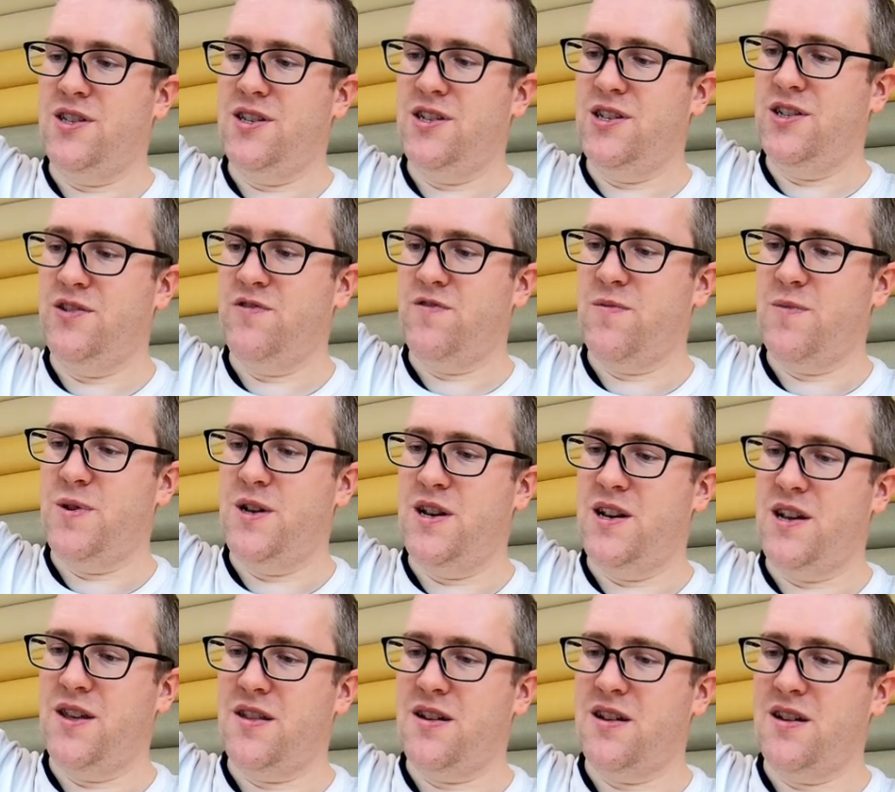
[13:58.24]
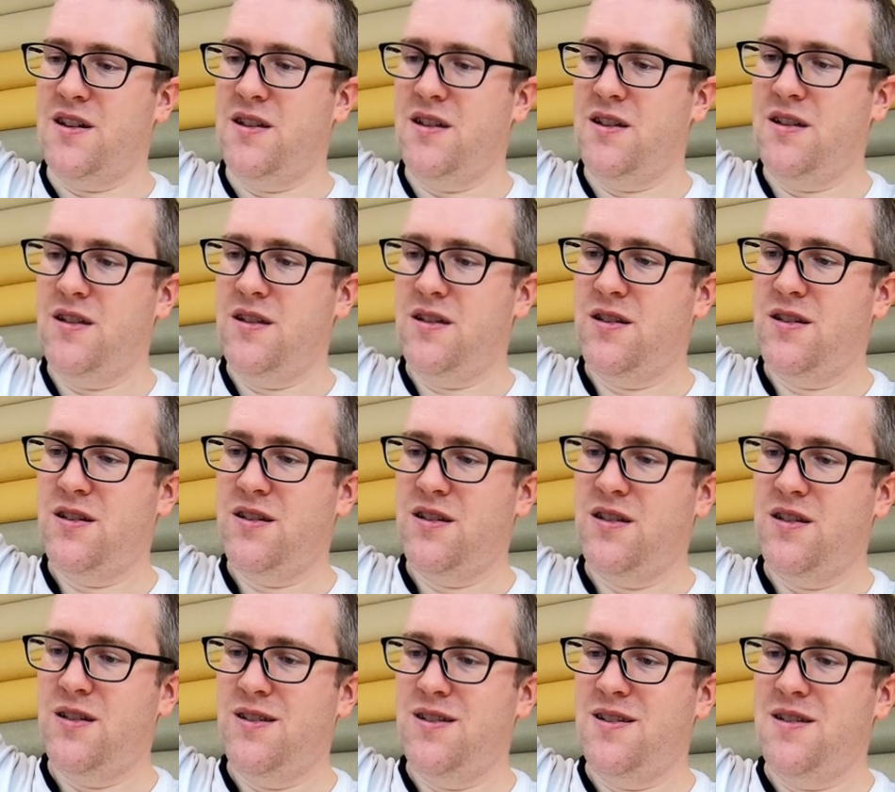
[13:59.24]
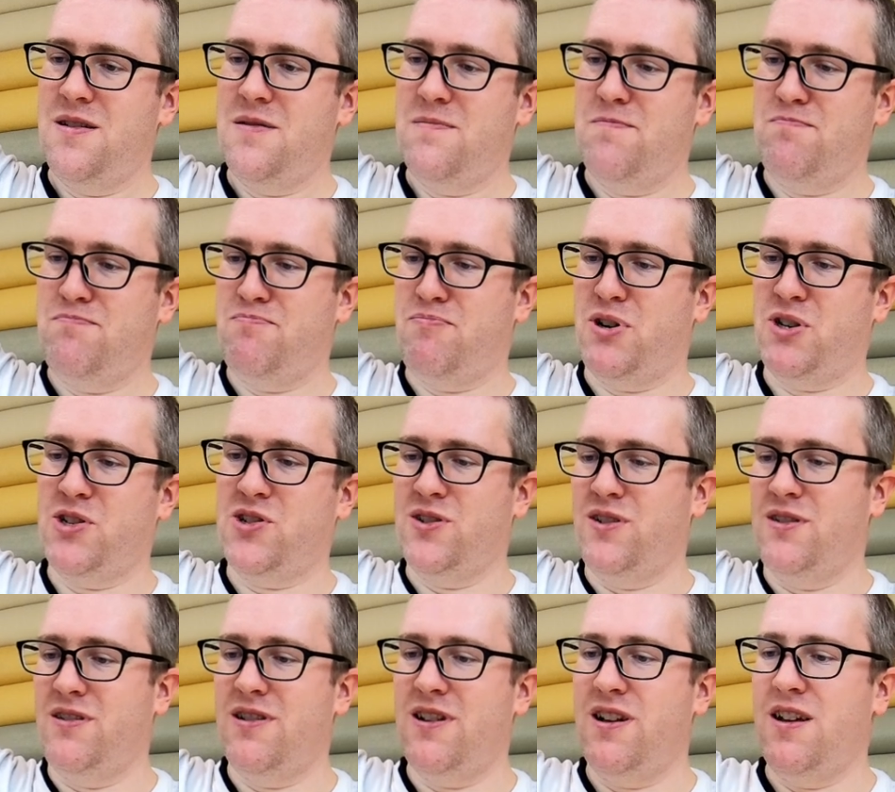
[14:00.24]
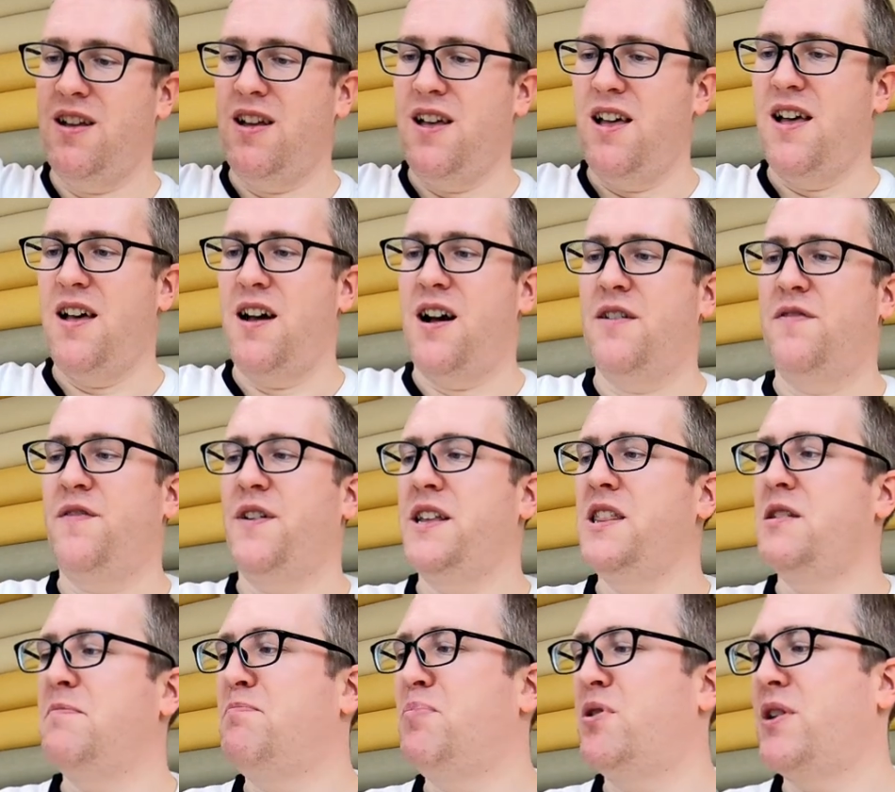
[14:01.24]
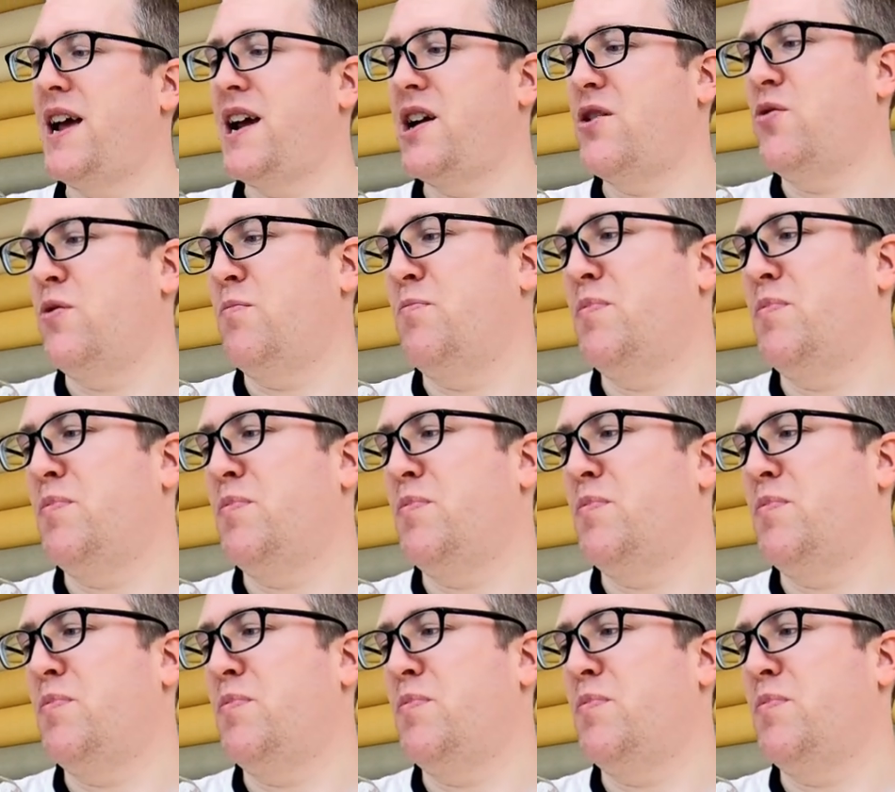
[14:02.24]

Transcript: this is from another bottle. I find the Bon Aqua